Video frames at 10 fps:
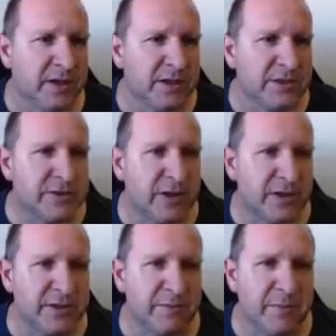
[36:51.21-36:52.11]
So
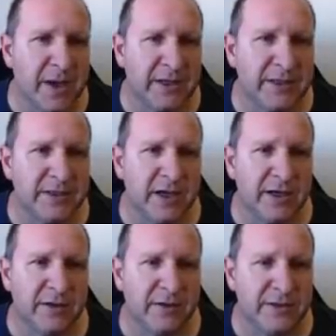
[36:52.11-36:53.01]
those are the main
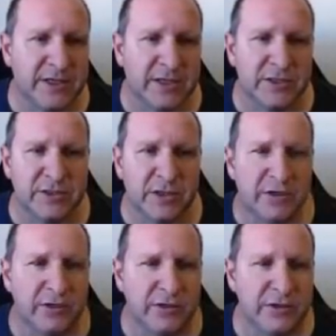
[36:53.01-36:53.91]
sections that
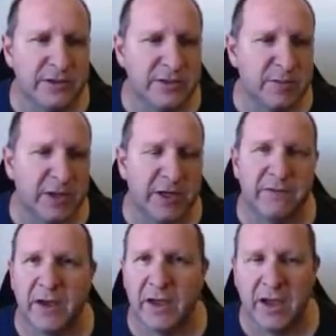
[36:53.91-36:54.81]
you use. There's plenty of
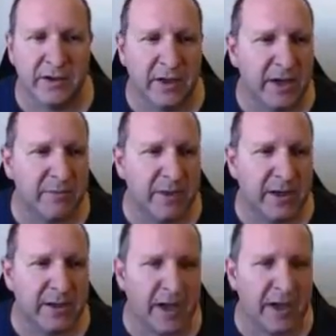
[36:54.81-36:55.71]

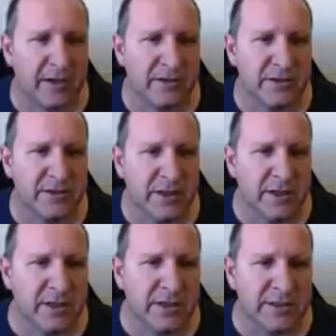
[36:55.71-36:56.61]
animated counters,
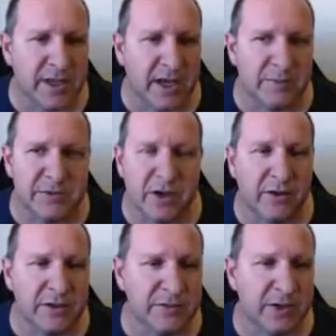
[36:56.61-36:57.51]
these apps. Oh,
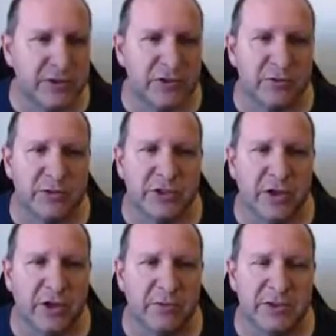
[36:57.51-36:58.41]
there's one extra I want to show
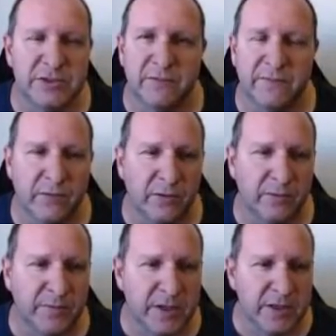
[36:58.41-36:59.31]
you, which is the
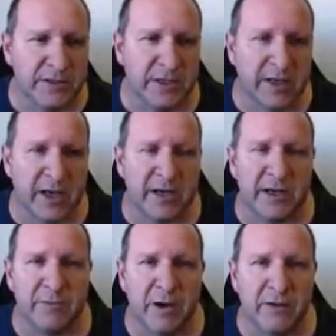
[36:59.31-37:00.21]
form. So you can add an
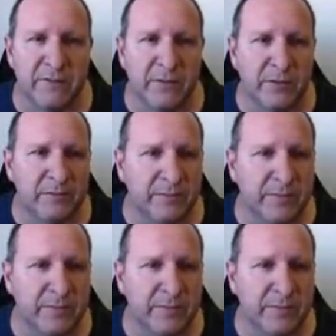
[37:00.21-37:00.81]
email form.